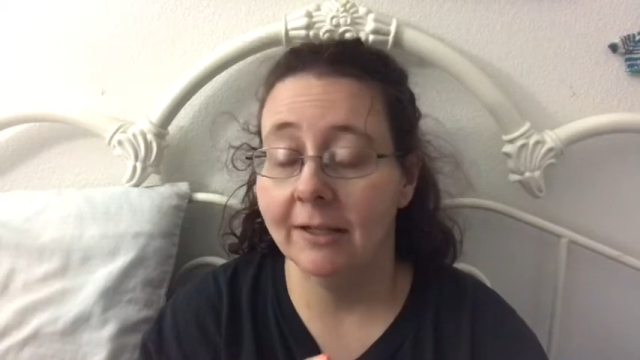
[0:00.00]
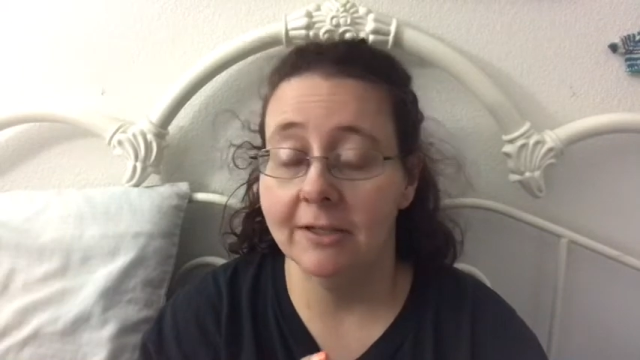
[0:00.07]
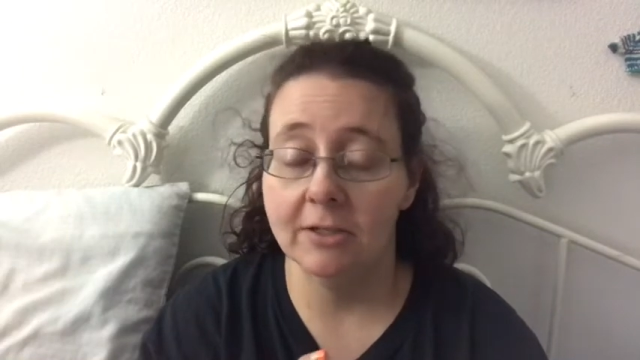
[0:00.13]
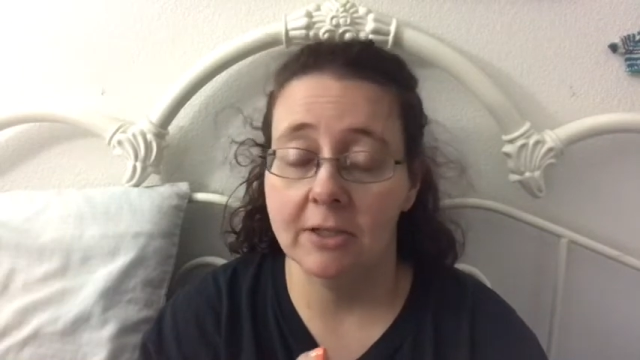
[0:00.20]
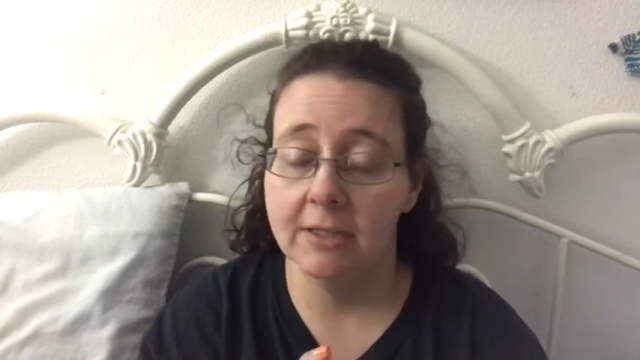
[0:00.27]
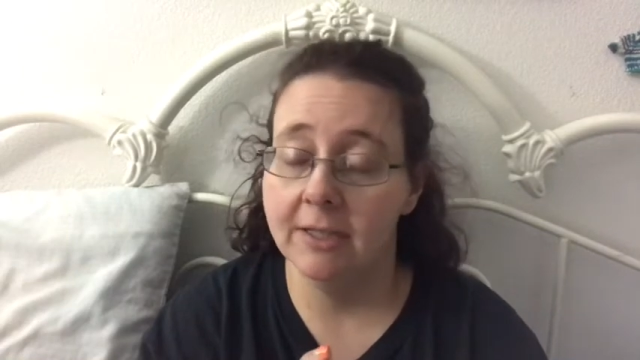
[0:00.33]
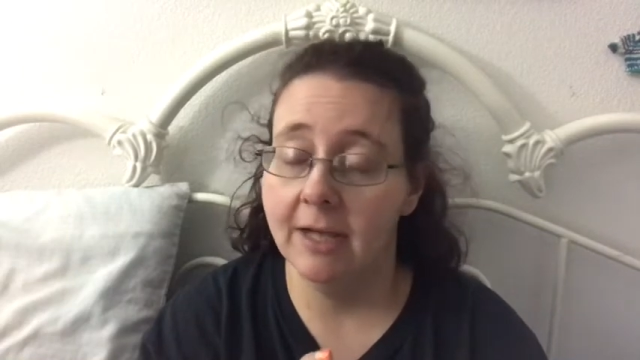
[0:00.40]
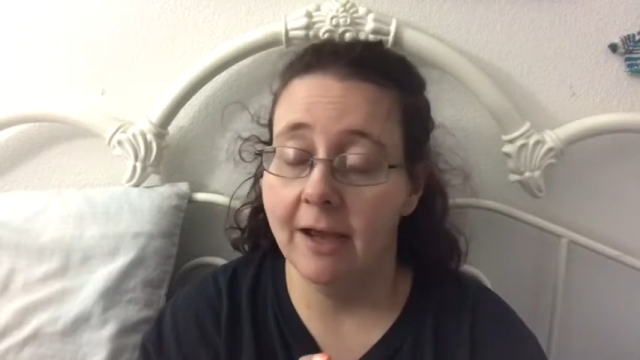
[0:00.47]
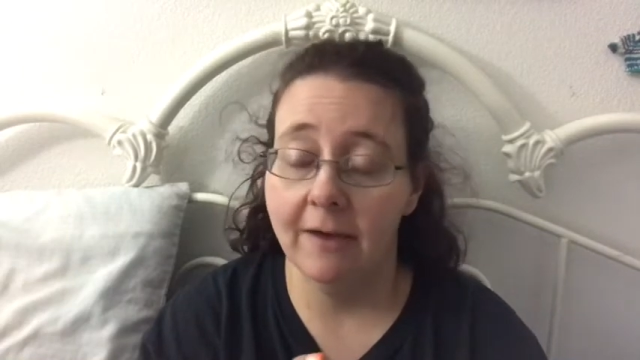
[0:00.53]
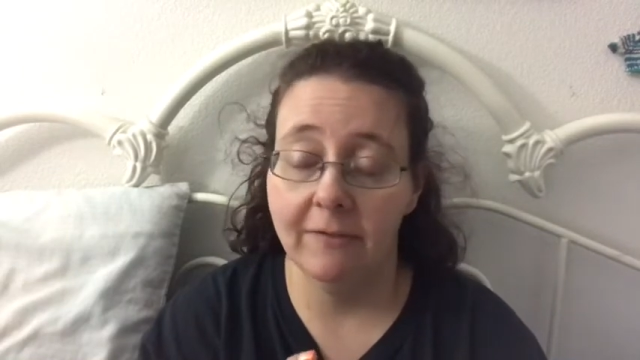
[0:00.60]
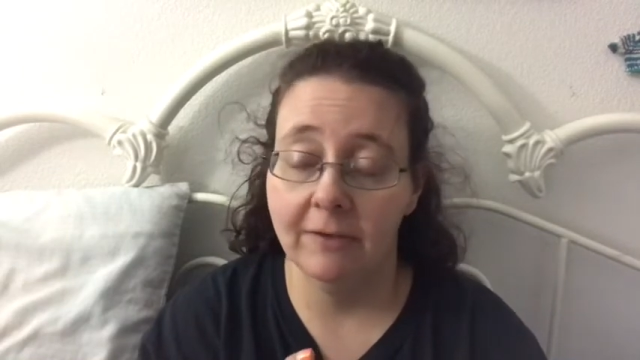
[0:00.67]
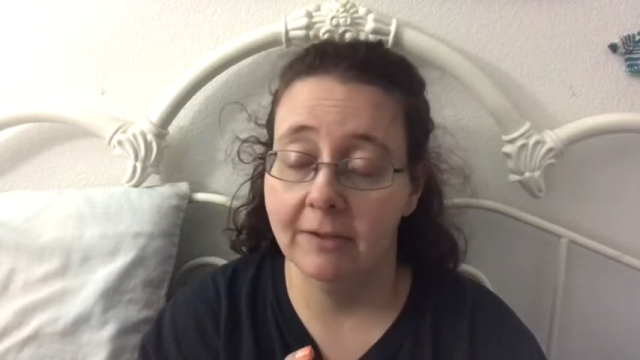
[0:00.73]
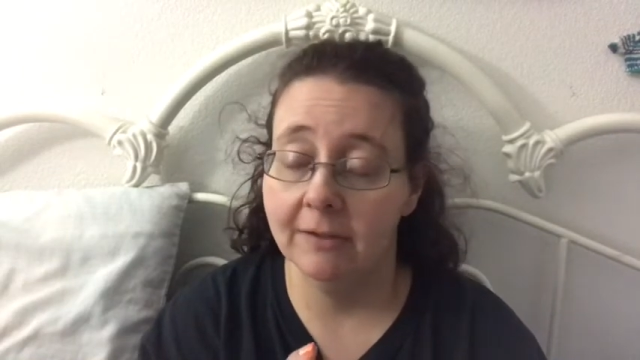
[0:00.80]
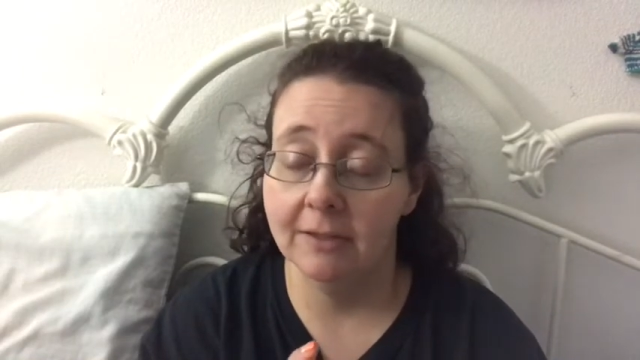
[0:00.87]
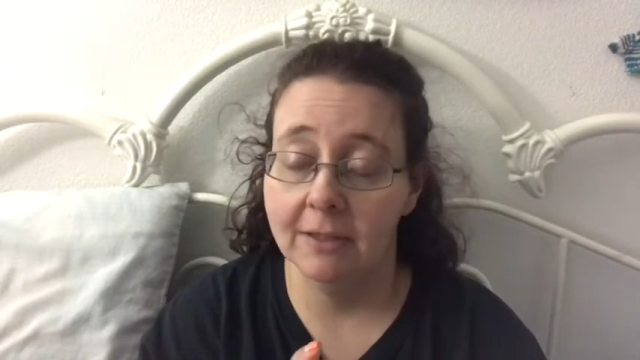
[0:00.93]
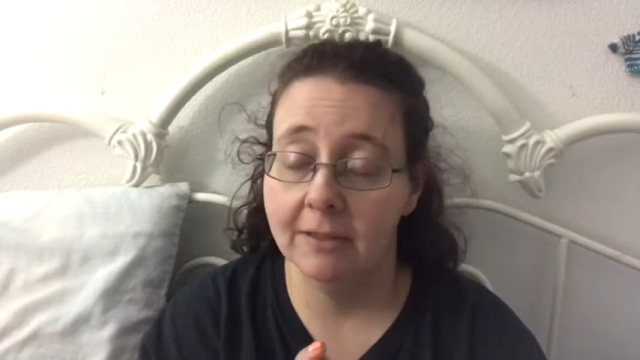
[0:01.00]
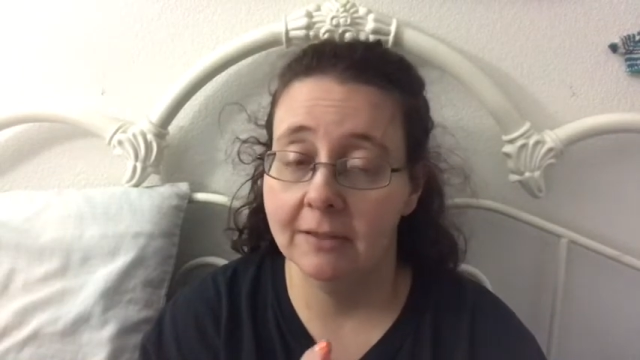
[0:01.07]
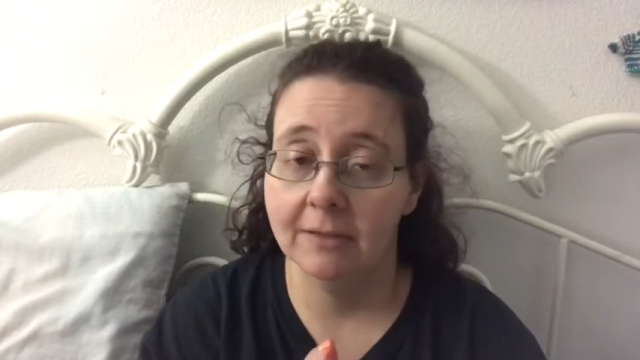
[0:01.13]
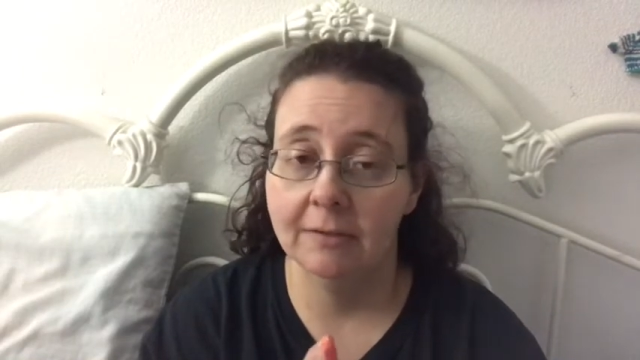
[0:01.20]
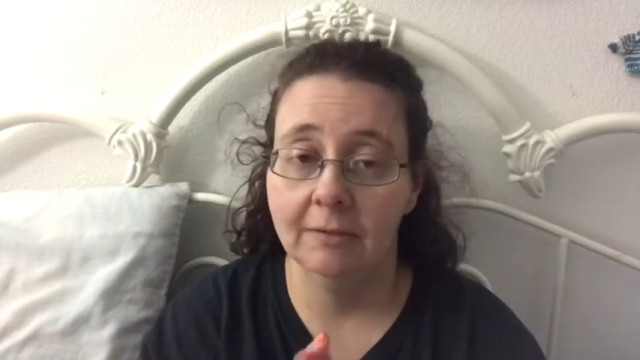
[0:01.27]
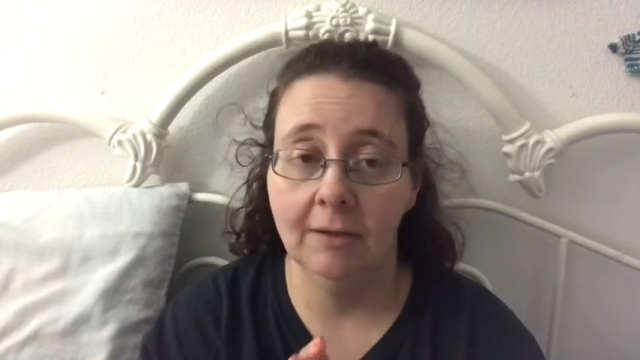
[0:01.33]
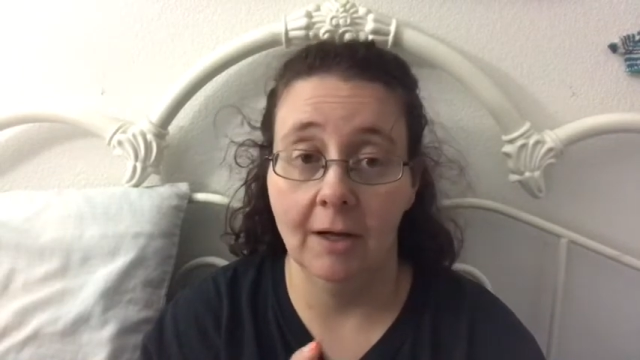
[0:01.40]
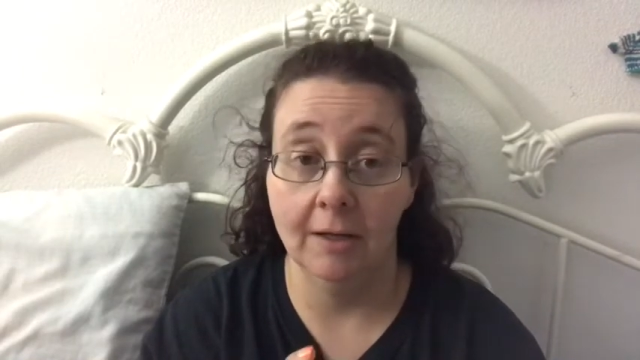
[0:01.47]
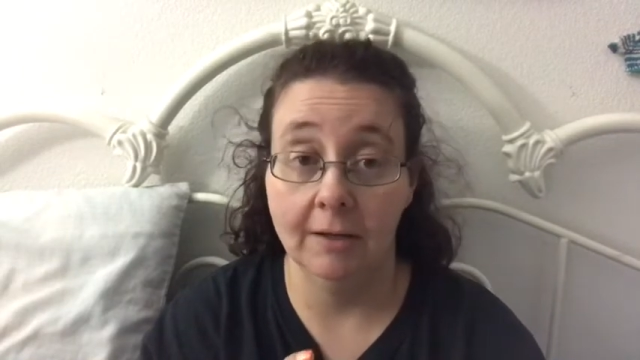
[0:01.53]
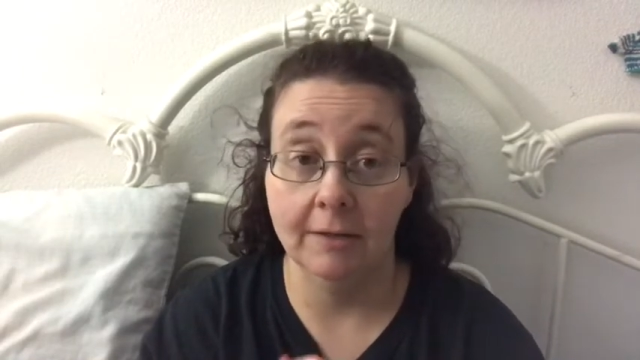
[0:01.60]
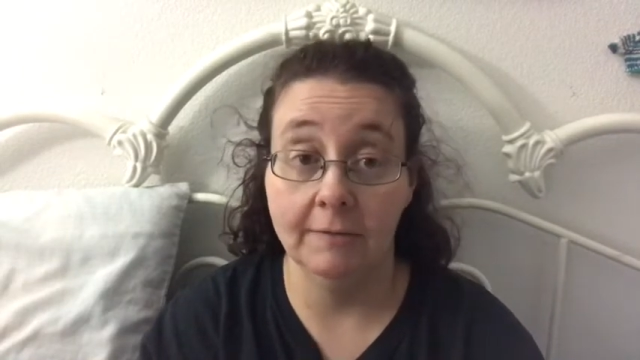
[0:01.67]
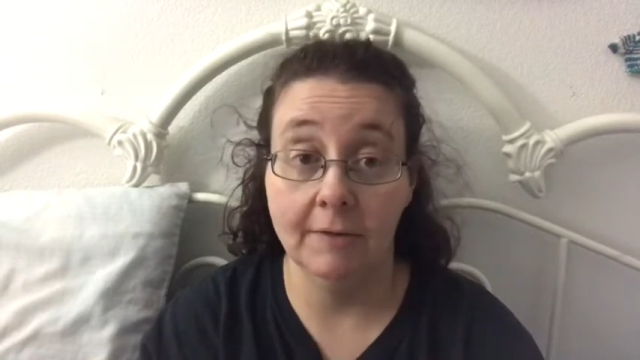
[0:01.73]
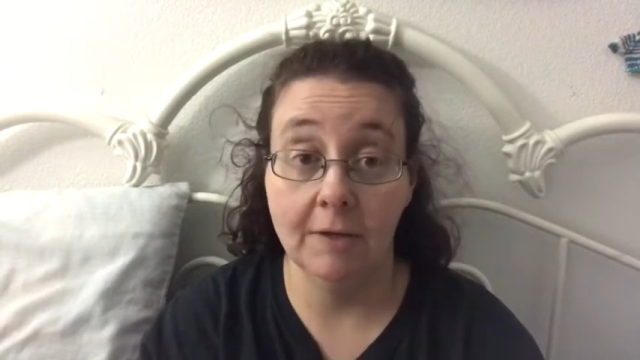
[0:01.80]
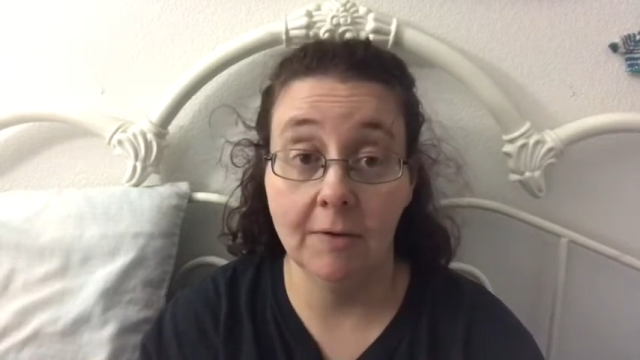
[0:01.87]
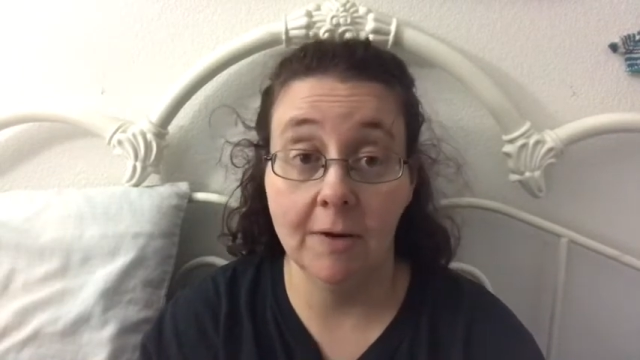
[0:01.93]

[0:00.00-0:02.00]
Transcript: I just haven't gotten the video